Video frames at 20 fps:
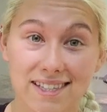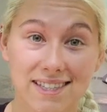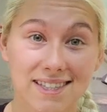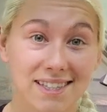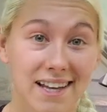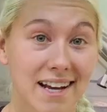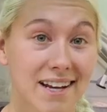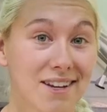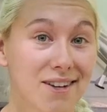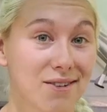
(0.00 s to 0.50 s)

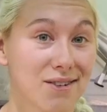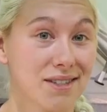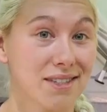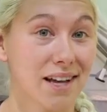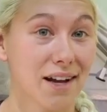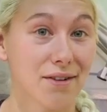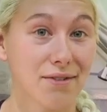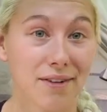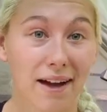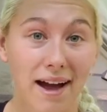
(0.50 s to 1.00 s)
psych
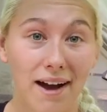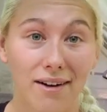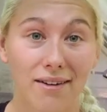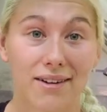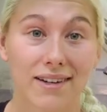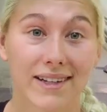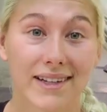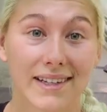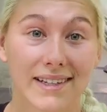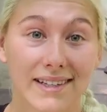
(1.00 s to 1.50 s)
yourself out
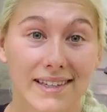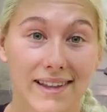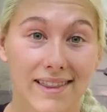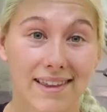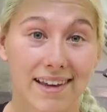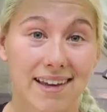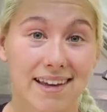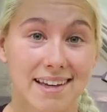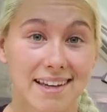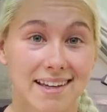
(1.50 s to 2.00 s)
into
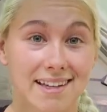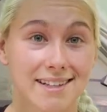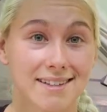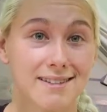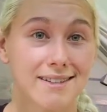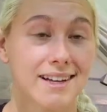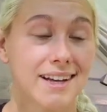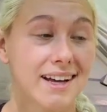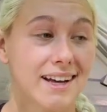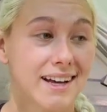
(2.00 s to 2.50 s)

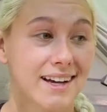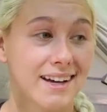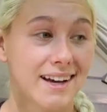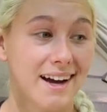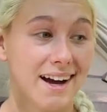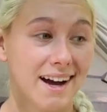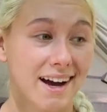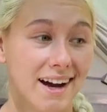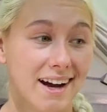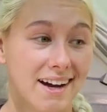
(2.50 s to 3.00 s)
thinking
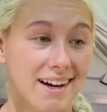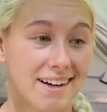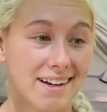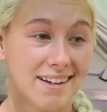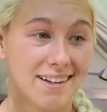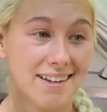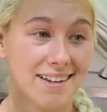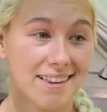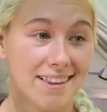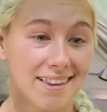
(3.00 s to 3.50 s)

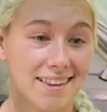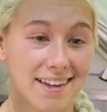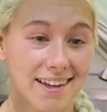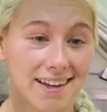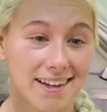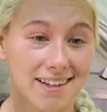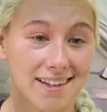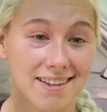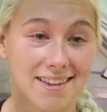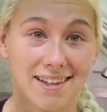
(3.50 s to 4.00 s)

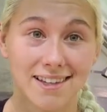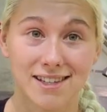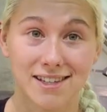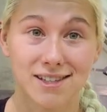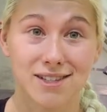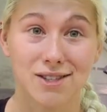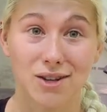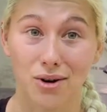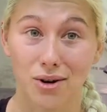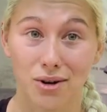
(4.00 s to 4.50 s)
that
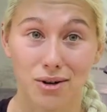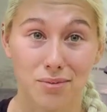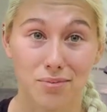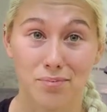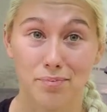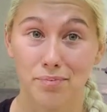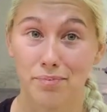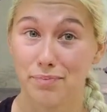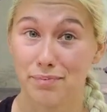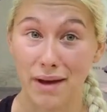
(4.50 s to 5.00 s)
things are
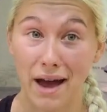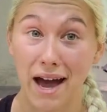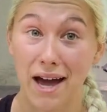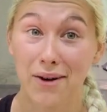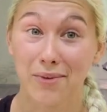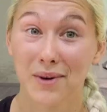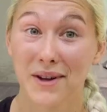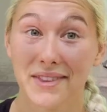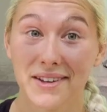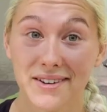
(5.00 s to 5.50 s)
bad
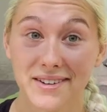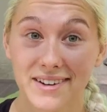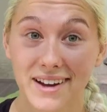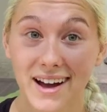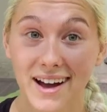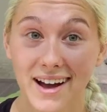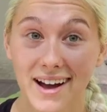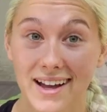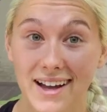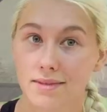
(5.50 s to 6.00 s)
when they're
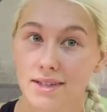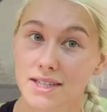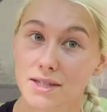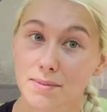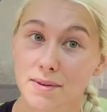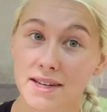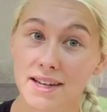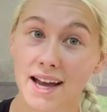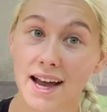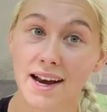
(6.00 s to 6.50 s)
not. It's
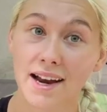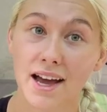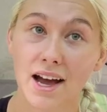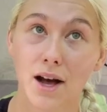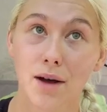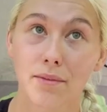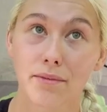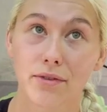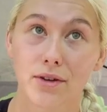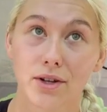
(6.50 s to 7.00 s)
been kind of
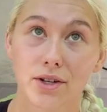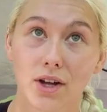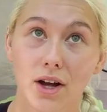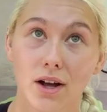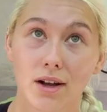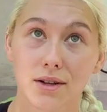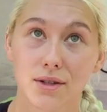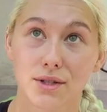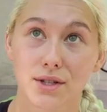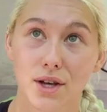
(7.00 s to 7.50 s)
helpful to
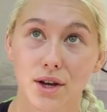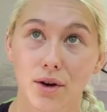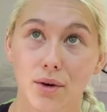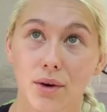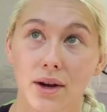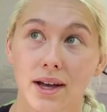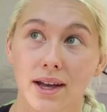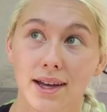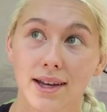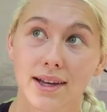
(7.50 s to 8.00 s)
also
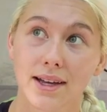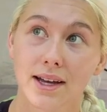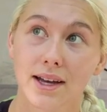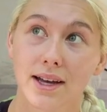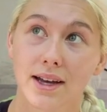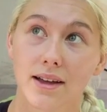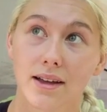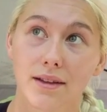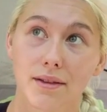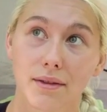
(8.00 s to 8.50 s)

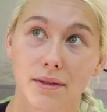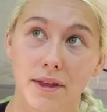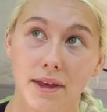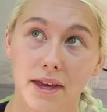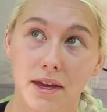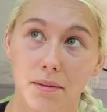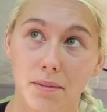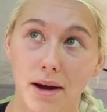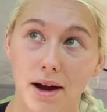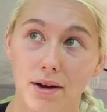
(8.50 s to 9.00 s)

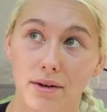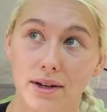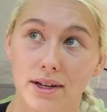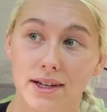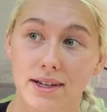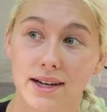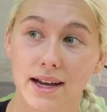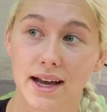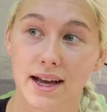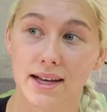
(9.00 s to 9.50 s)
think about
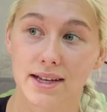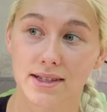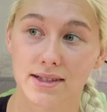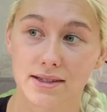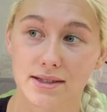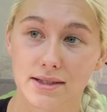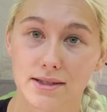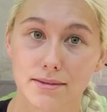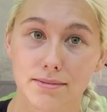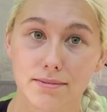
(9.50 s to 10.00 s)
it as